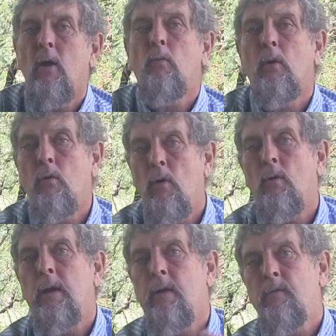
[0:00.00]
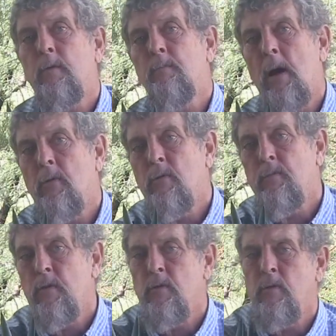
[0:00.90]
were grown in different parts
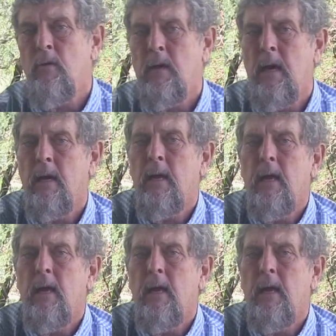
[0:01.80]
of the Sonora